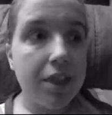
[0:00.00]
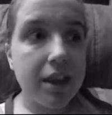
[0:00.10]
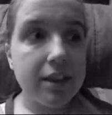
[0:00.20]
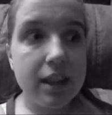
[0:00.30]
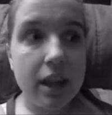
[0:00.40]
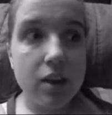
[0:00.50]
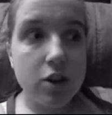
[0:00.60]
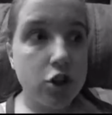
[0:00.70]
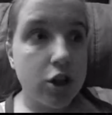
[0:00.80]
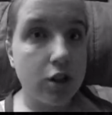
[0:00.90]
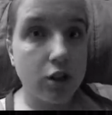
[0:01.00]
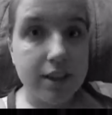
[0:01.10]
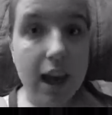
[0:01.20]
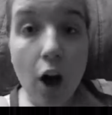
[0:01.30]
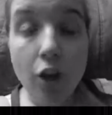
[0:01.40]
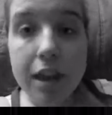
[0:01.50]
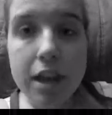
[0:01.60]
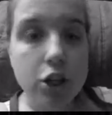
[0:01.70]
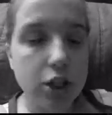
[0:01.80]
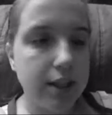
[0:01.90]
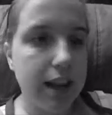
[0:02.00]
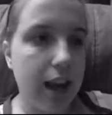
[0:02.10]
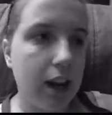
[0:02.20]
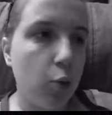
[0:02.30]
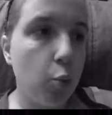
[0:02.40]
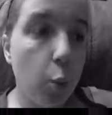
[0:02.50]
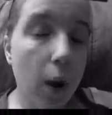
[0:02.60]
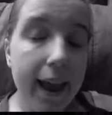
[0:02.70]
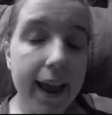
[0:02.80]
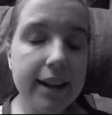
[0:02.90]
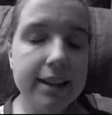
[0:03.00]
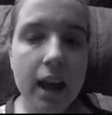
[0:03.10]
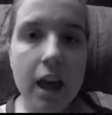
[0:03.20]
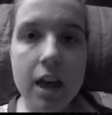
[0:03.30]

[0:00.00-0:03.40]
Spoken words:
They said she looks healthy, she's gaining weight,